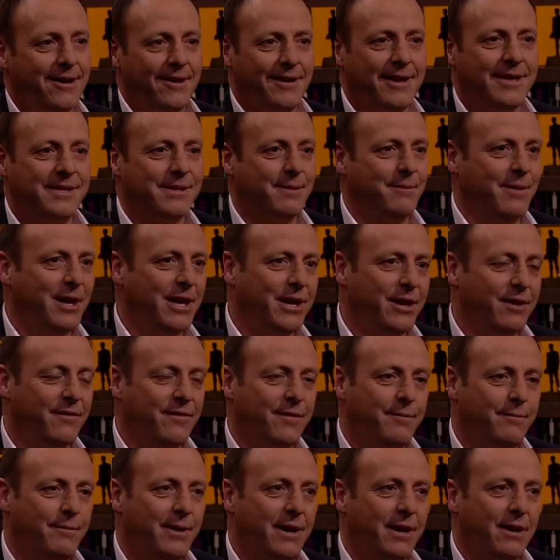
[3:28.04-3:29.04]
There's a million of
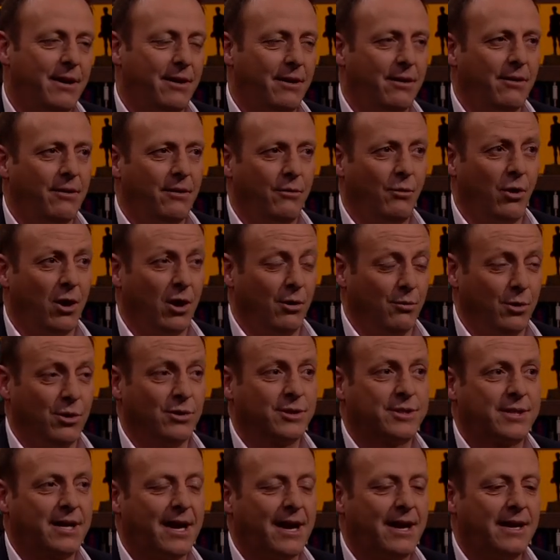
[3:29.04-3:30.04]
them, but what I
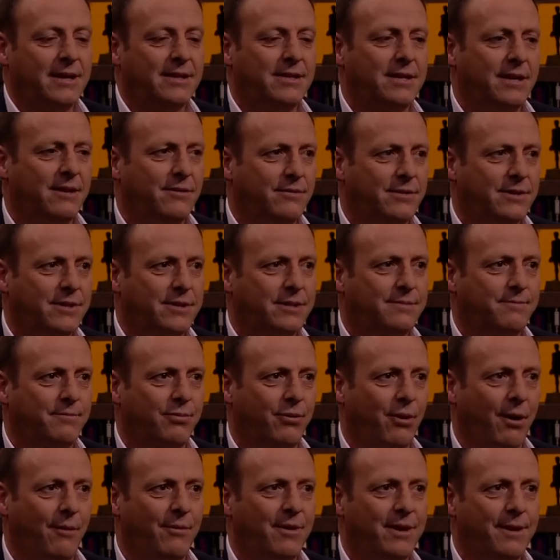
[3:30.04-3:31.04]
will say is he was
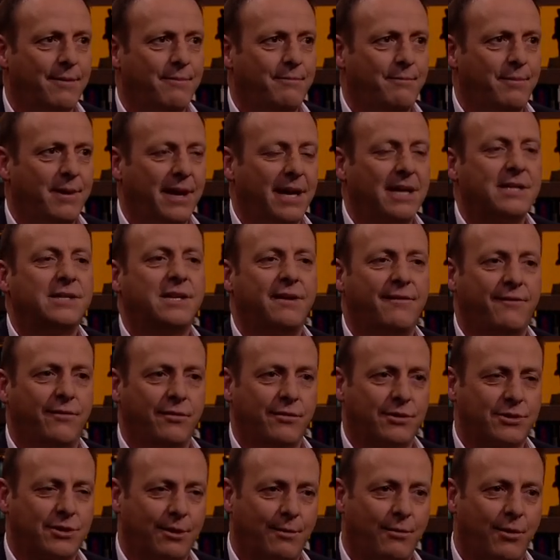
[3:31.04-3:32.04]
probably the biggest
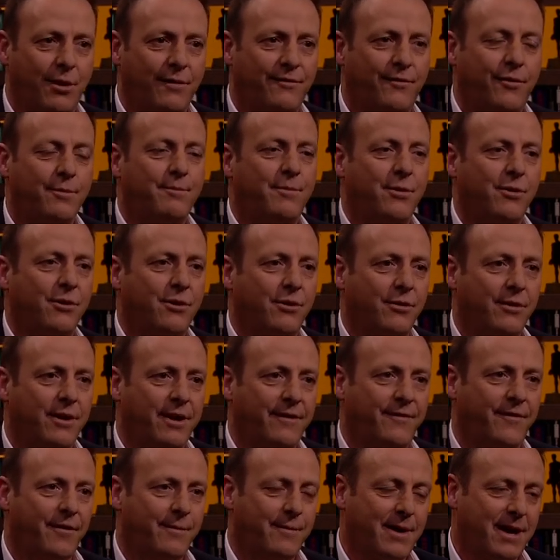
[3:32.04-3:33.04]
influence on my football
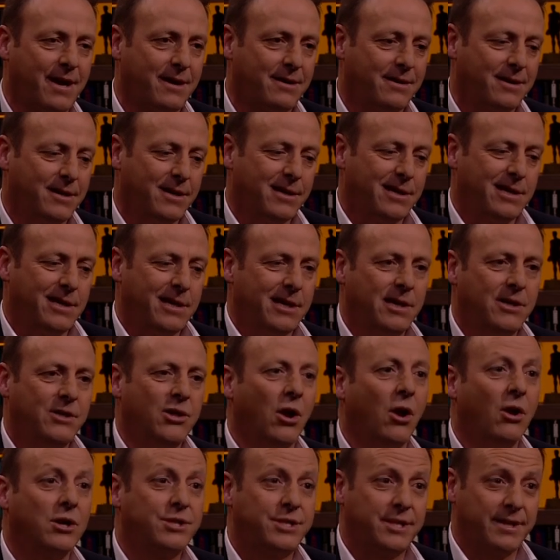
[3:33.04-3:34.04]
career from a
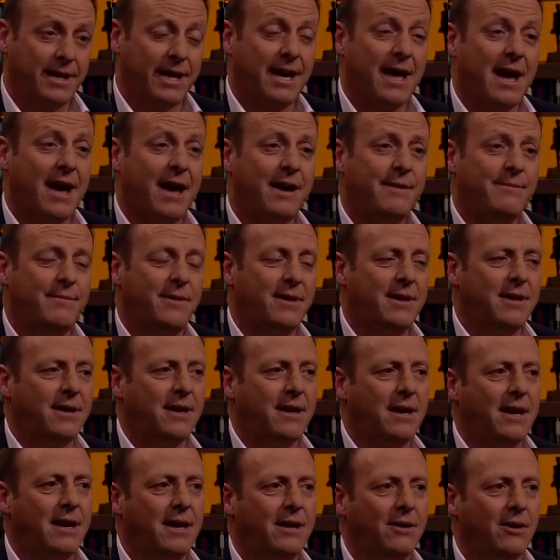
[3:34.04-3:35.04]
knowledge of the game,
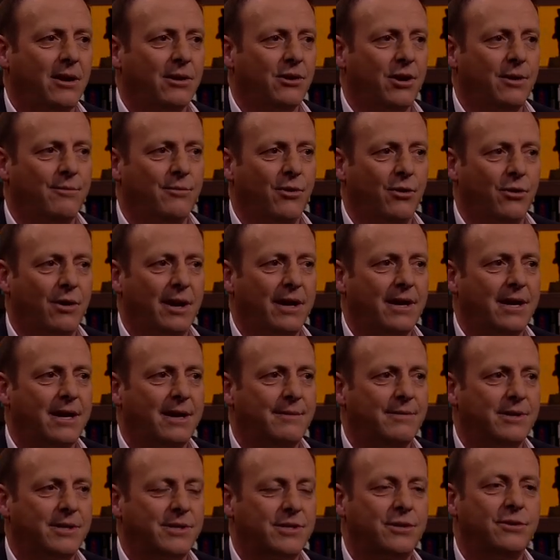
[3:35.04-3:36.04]
and I learnt more under
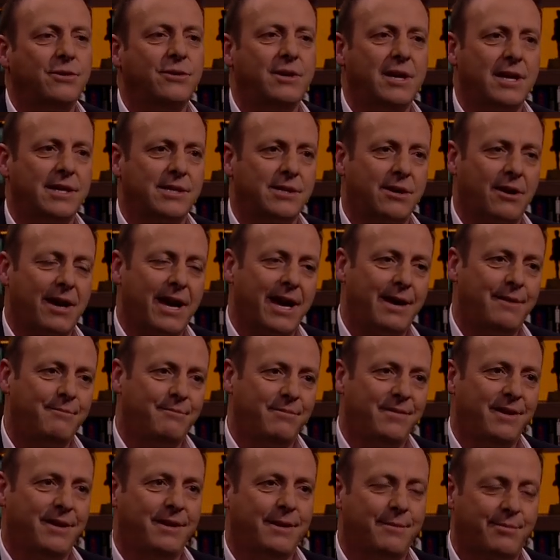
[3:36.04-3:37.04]
him in 2 years than I had
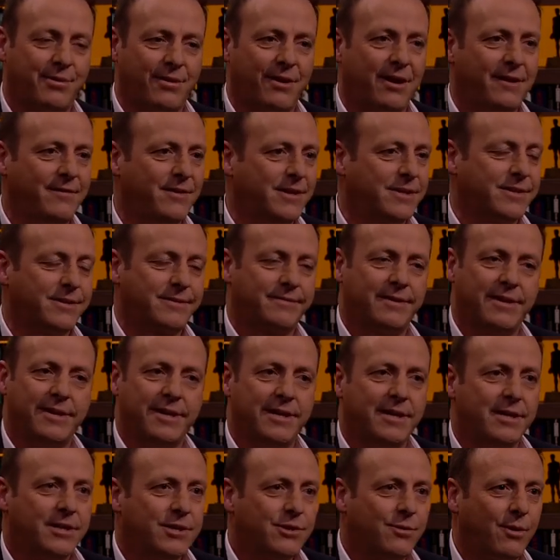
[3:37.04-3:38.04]
in the previous
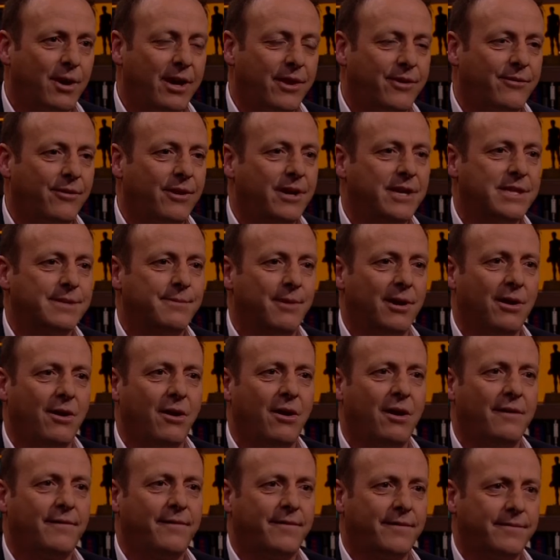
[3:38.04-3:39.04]
23 years of my
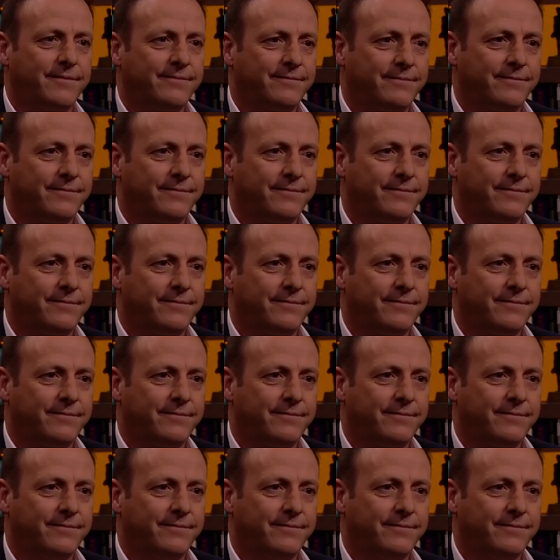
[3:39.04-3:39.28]
life.